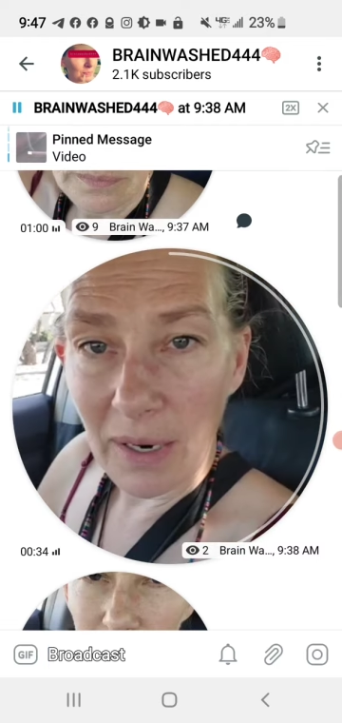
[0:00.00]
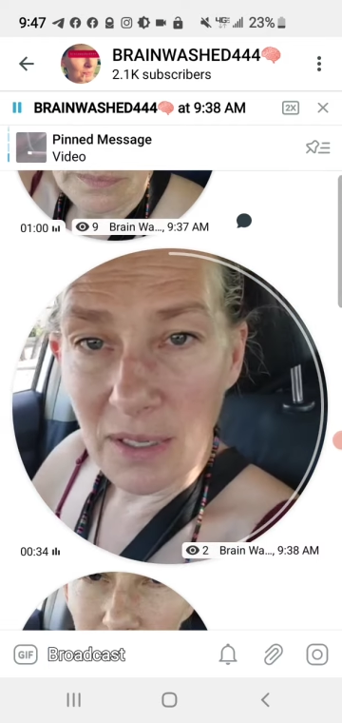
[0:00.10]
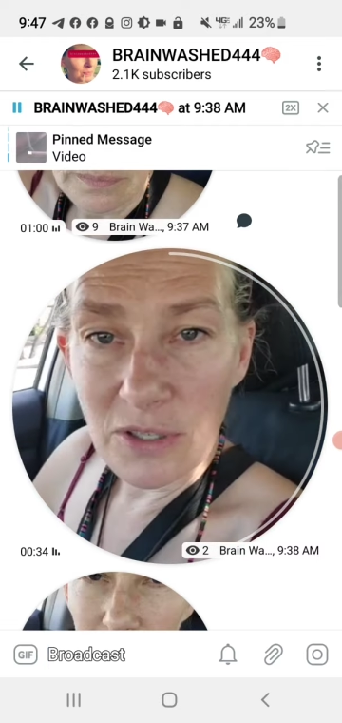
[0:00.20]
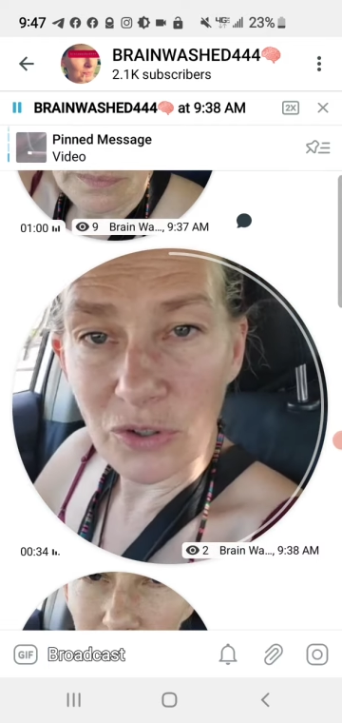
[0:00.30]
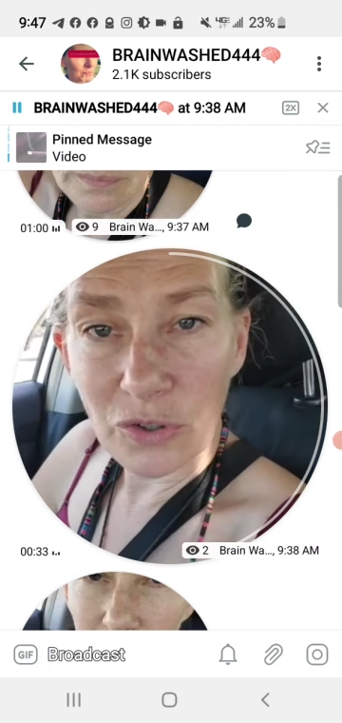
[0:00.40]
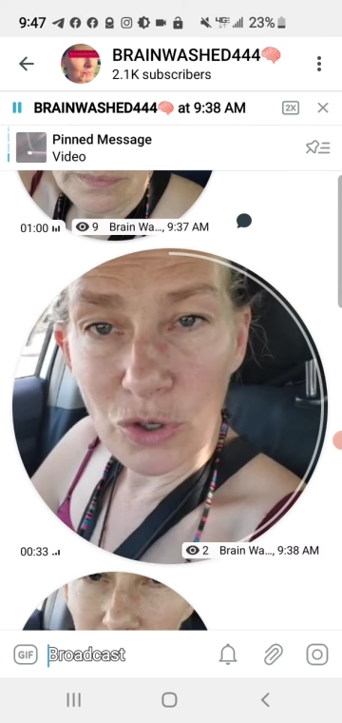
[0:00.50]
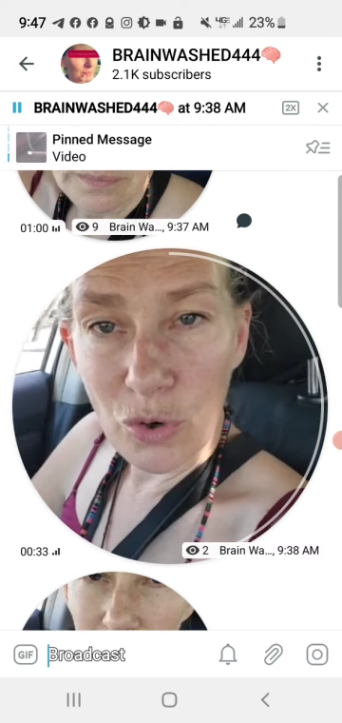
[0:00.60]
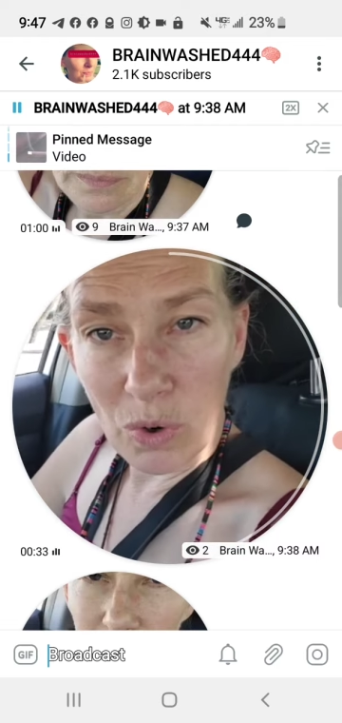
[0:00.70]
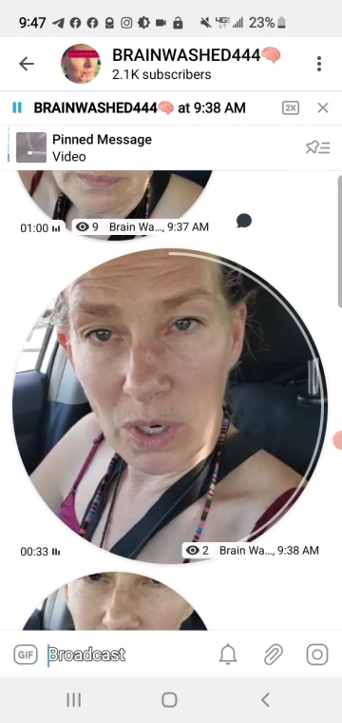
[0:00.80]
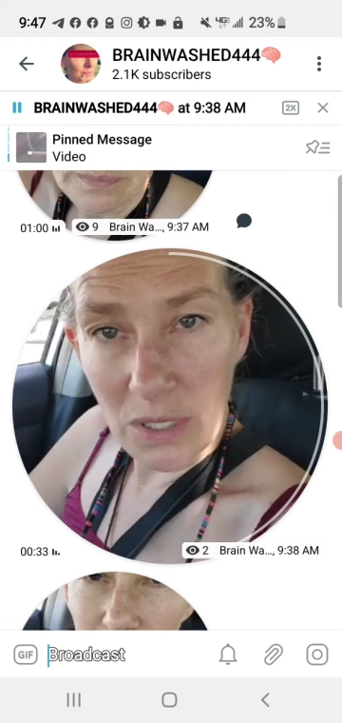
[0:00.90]
and my kids are in
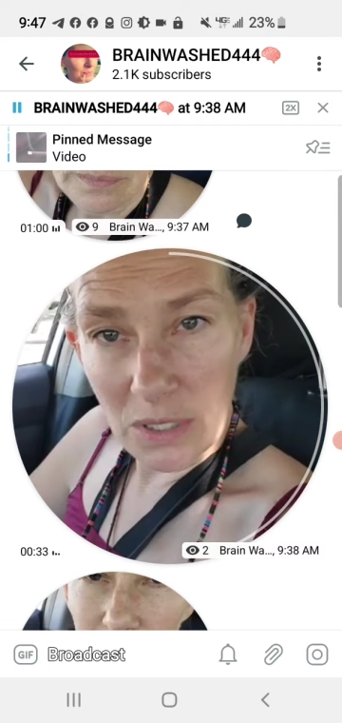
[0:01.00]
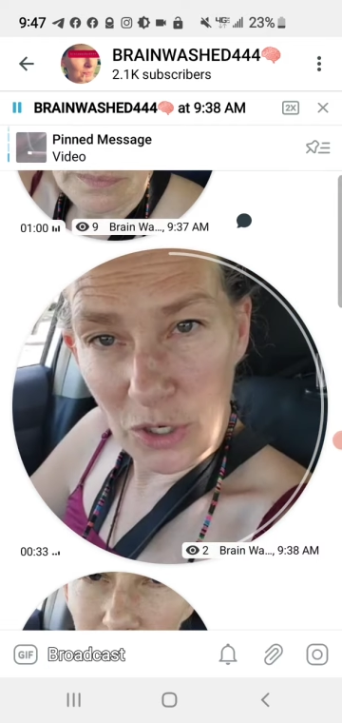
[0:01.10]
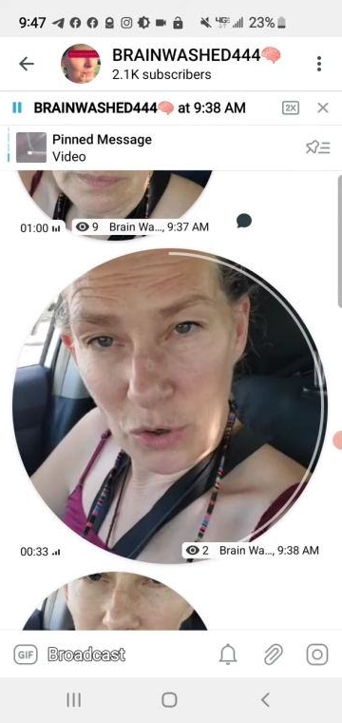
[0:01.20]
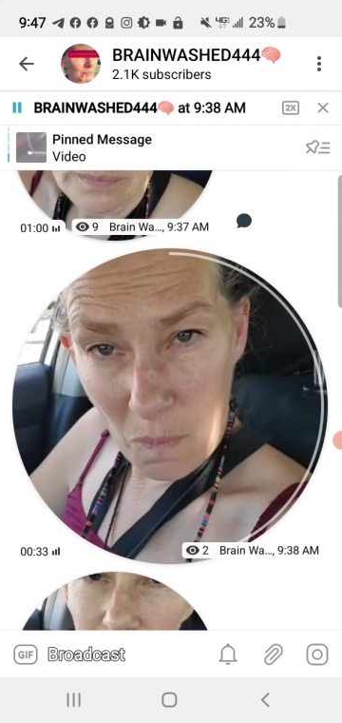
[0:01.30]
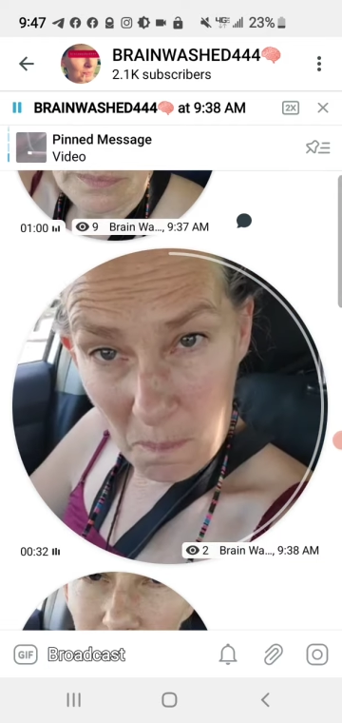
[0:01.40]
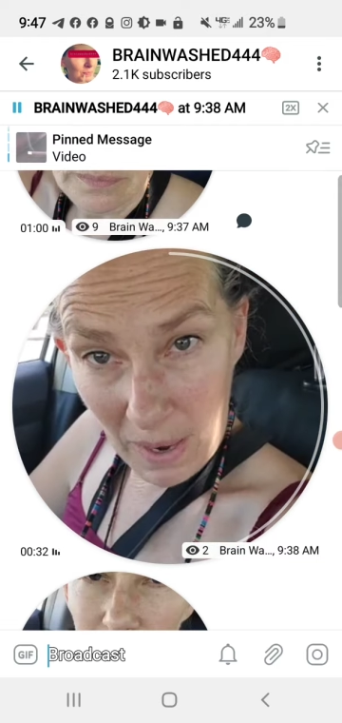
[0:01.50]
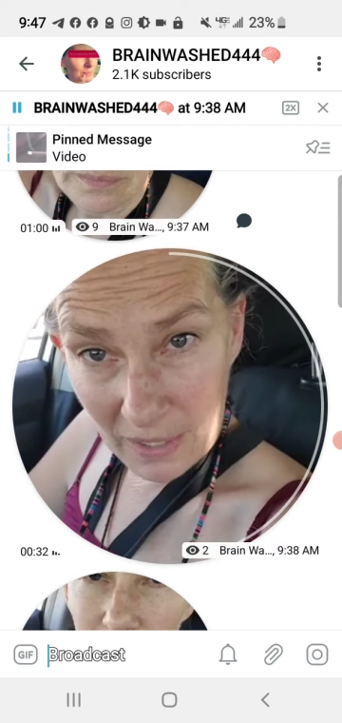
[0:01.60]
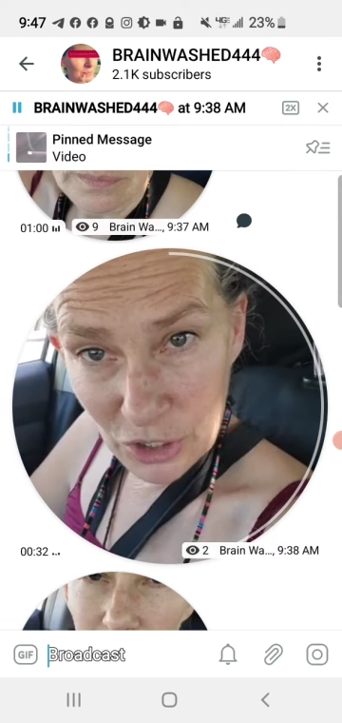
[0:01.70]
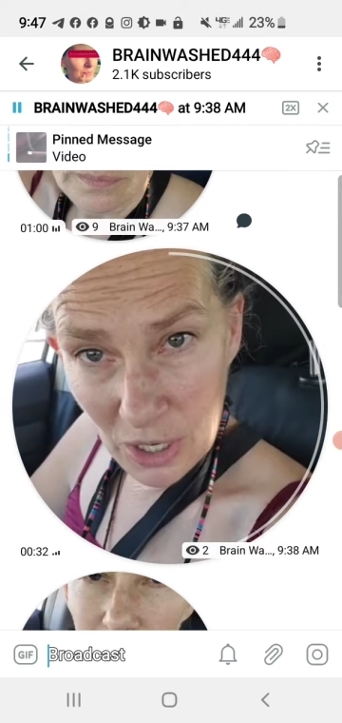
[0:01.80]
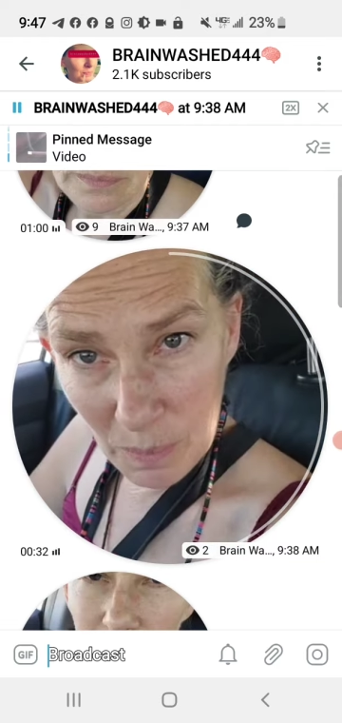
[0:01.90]
their 20s. Can you
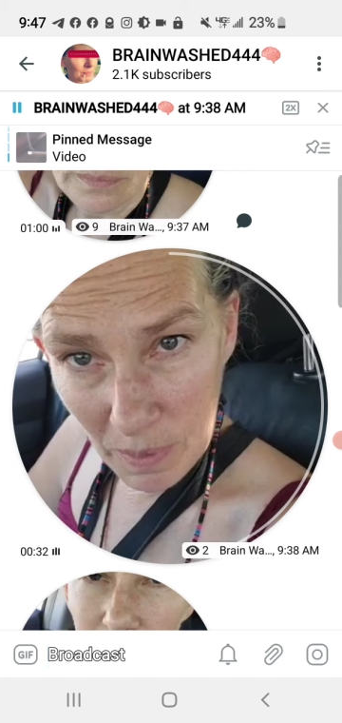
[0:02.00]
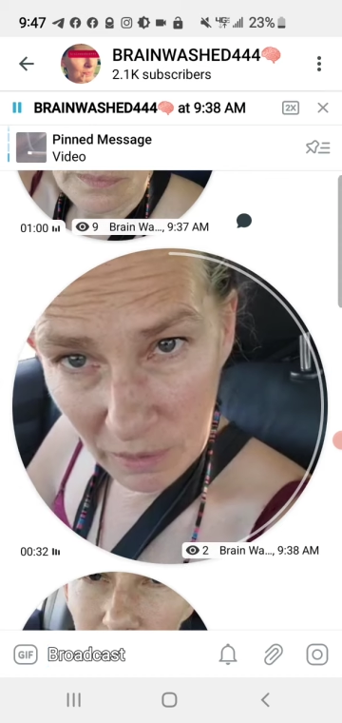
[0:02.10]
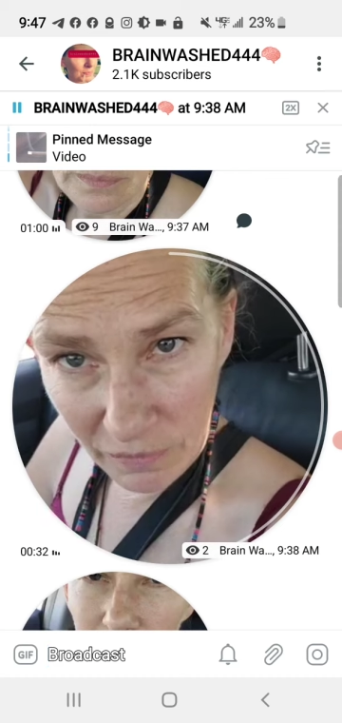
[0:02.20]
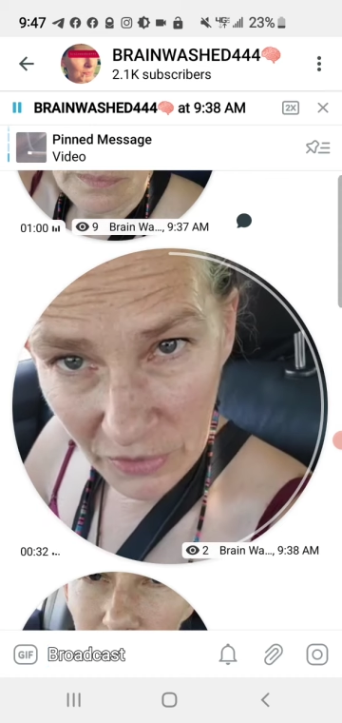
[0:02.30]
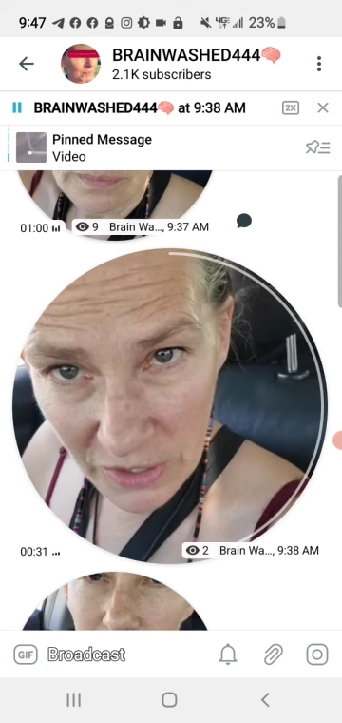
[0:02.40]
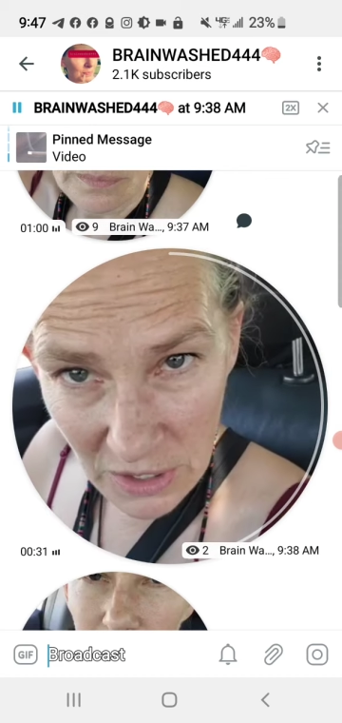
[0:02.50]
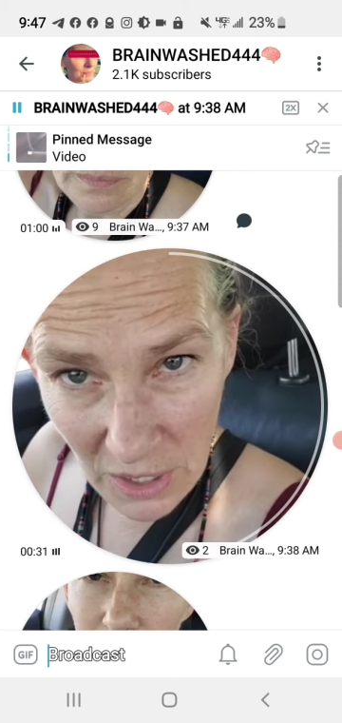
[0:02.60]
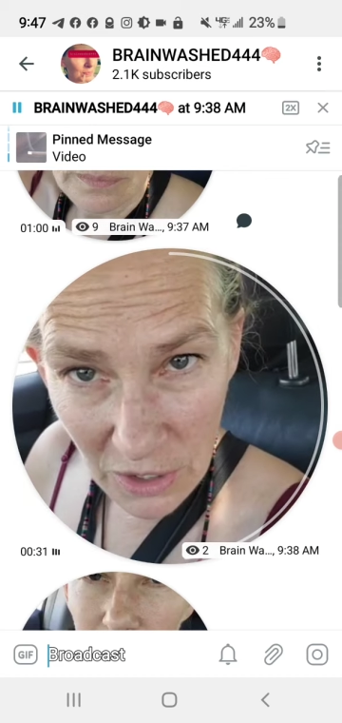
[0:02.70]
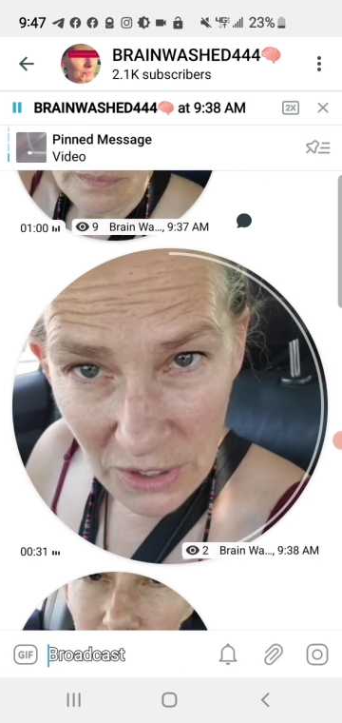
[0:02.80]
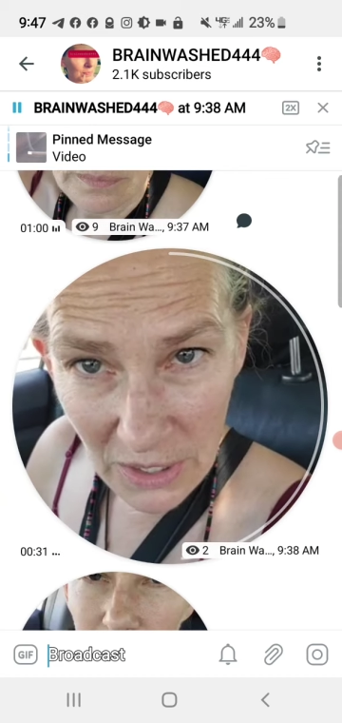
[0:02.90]
imagine how powerful
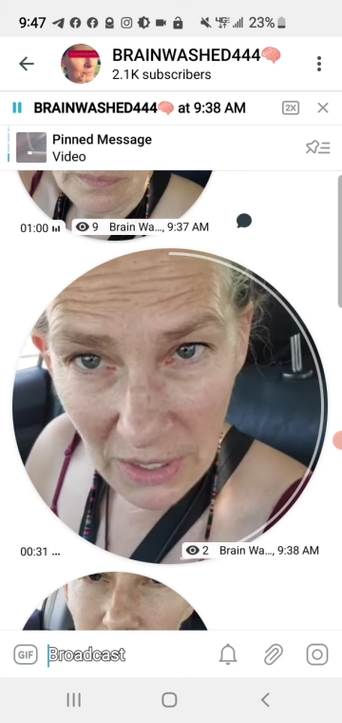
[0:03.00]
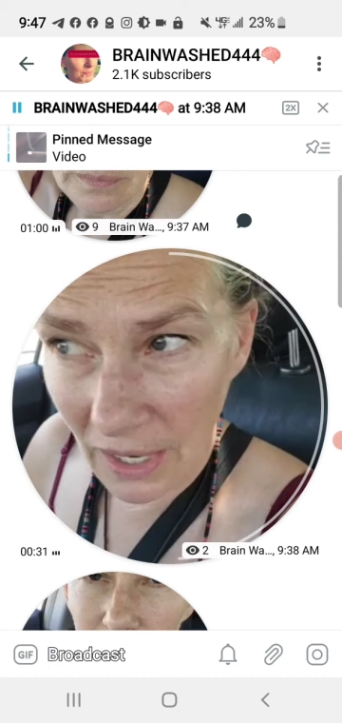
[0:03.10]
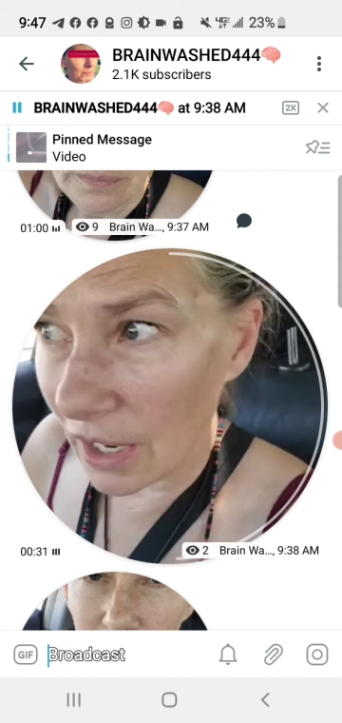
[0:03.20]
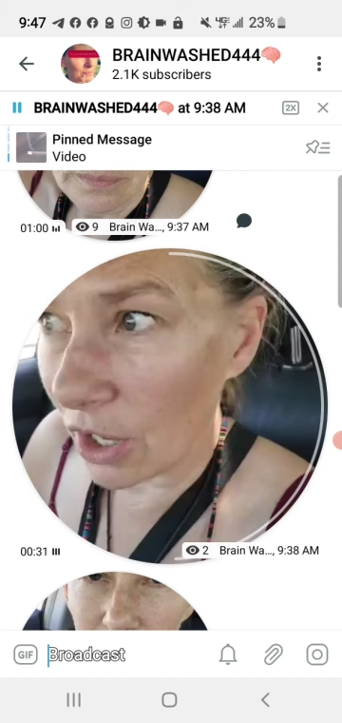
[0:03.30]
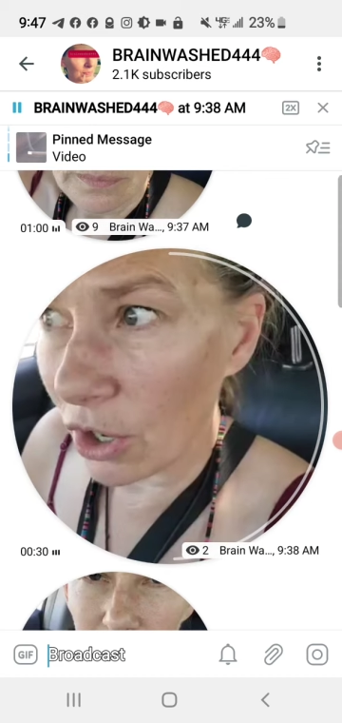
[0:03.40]
these starseed,